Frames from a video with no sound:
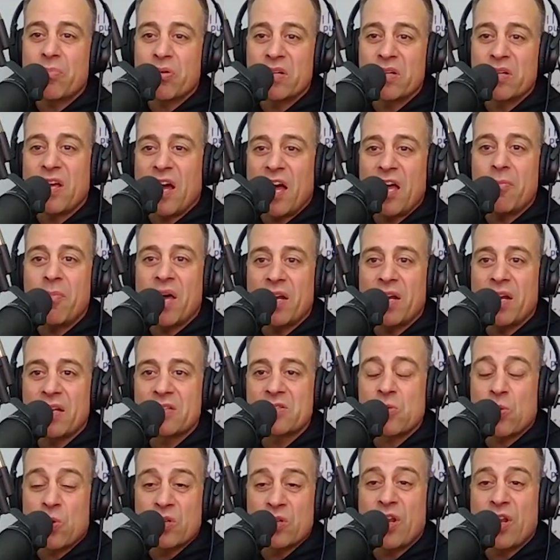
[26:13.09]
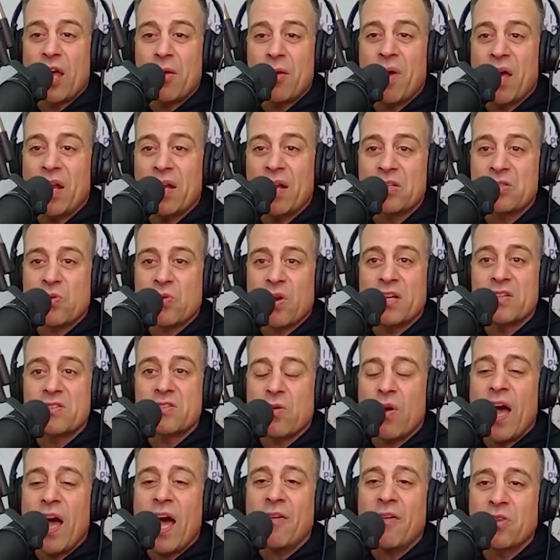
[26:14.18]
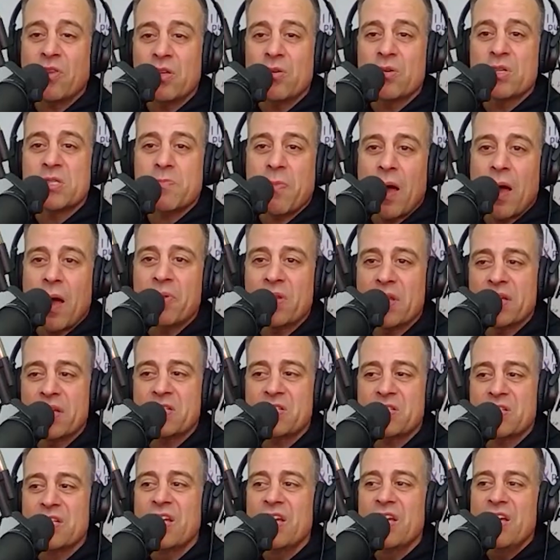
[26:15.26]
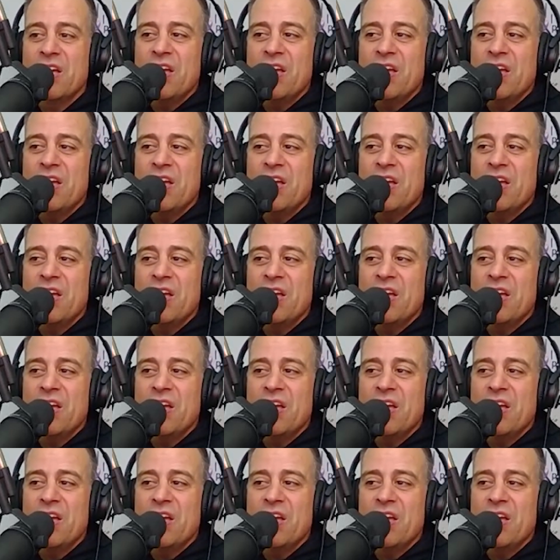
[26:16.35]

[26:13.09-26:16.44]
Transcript: pre-diabetics or diabetics, right? So half the US population.